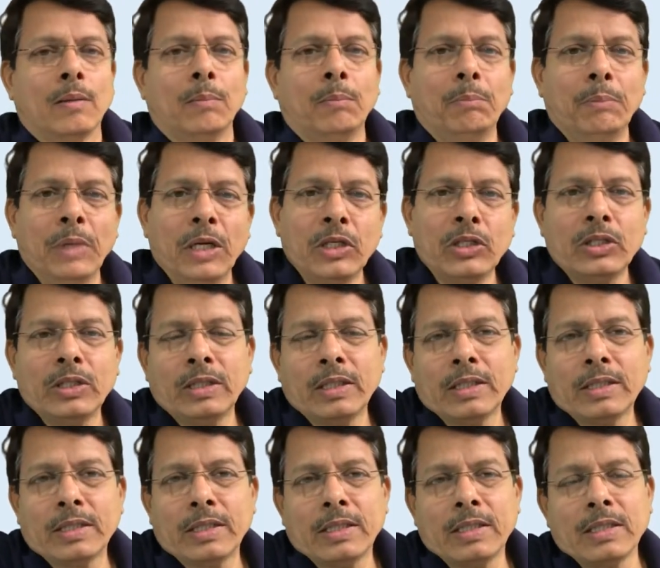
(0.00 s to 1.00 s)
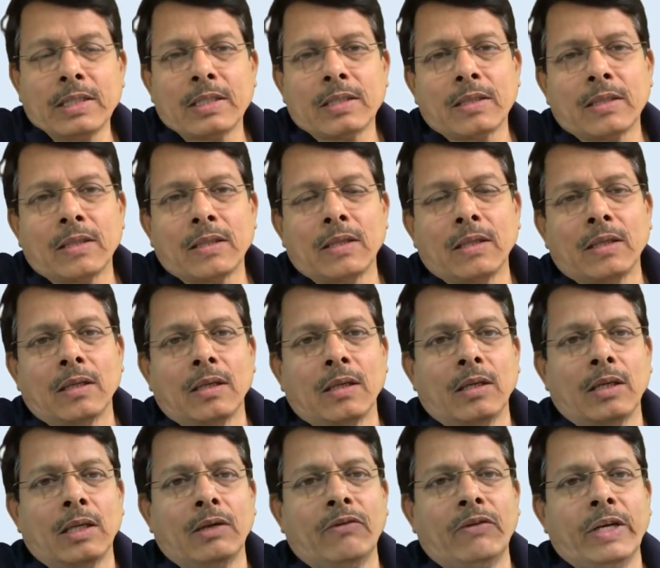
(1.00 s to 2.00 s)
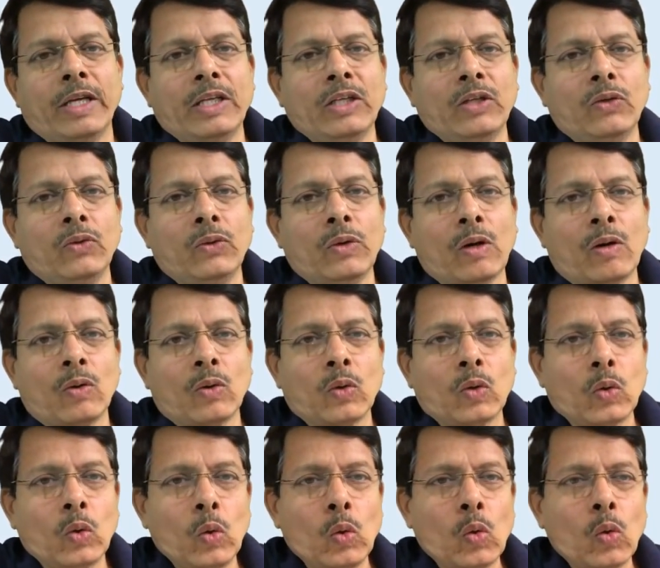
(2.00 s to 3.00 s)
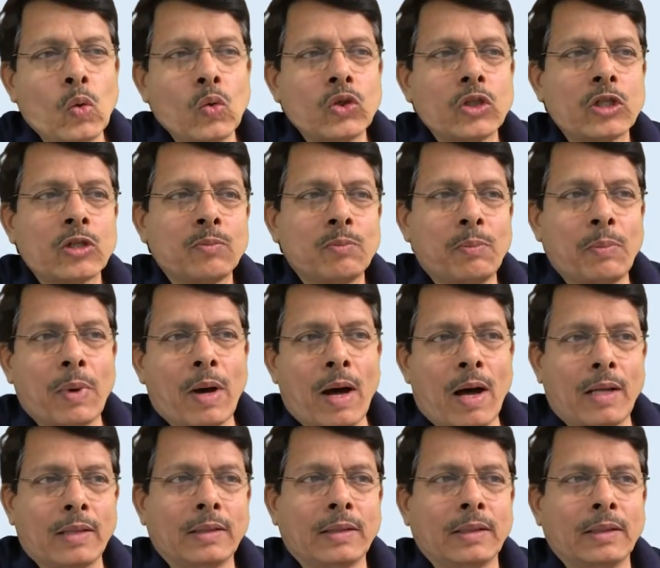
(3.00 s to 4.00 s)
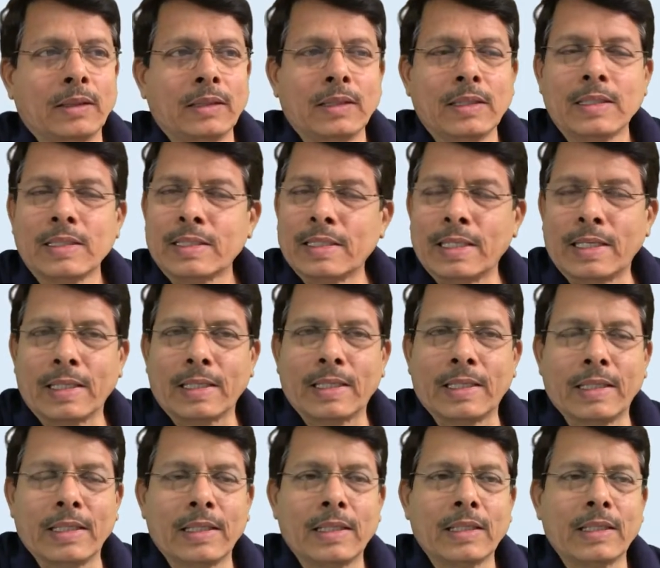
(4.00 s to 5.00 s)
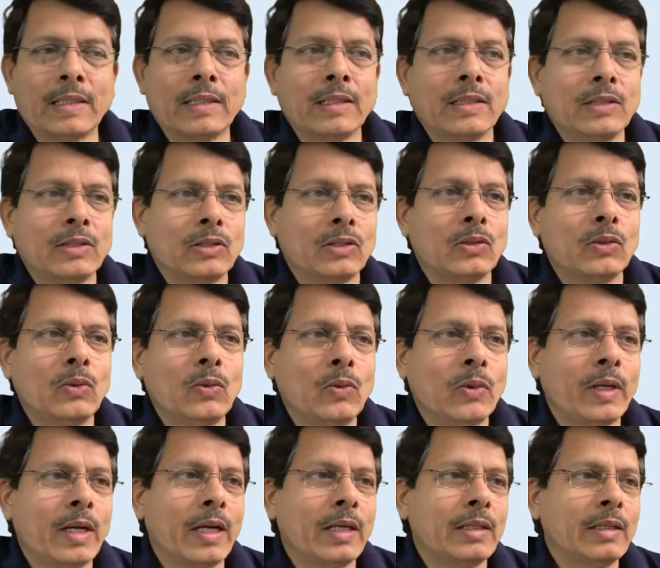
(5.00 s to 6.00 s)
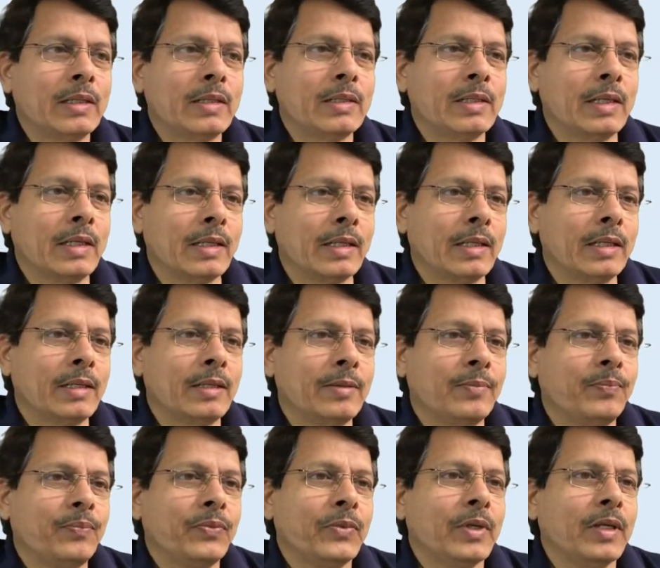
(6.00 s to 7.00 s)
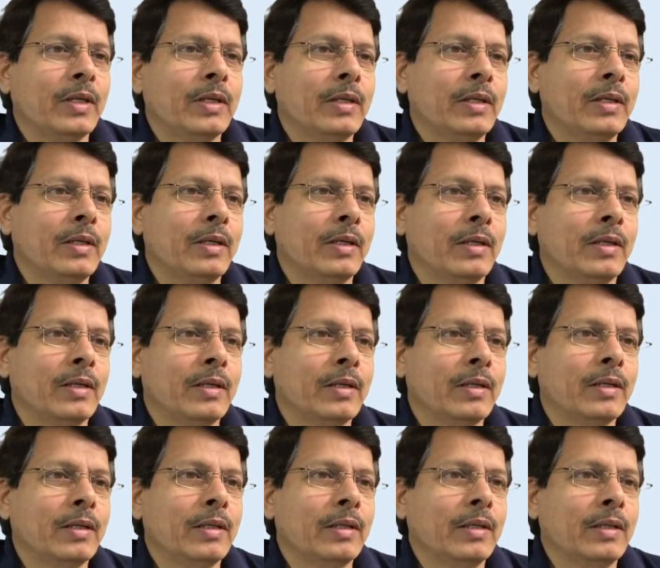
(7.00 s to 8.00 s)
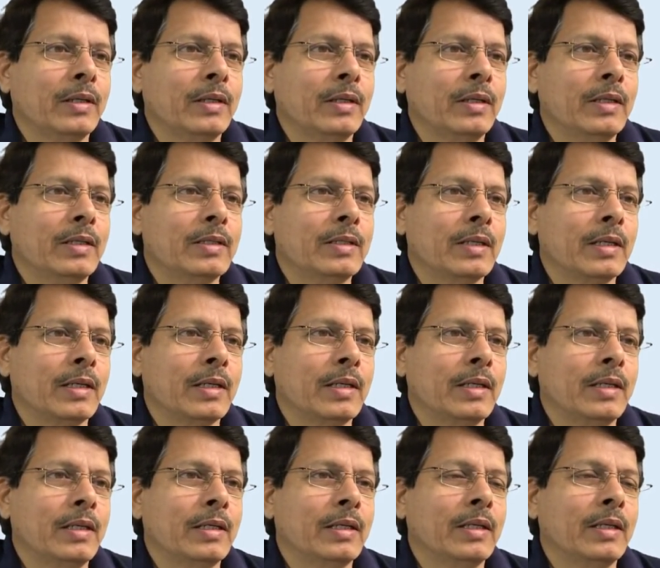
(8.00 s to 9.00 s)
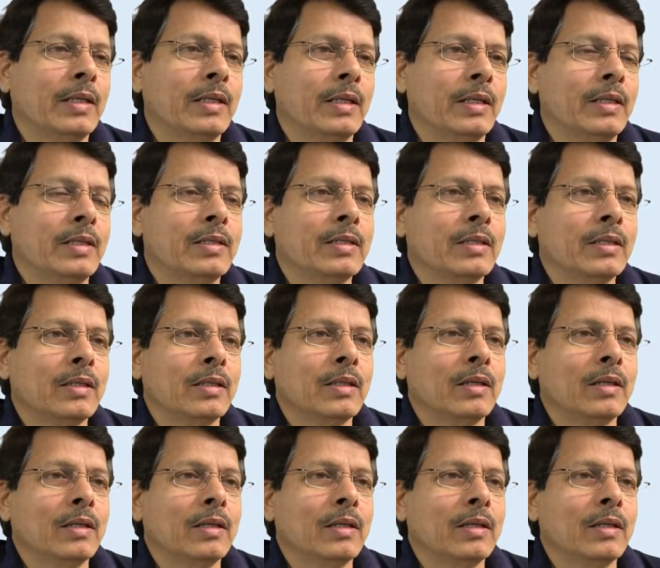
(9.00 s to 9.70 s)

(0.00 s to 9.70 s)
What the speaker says: in the sense when you have closed path in a circuit. So look at the circuit here. This circuit is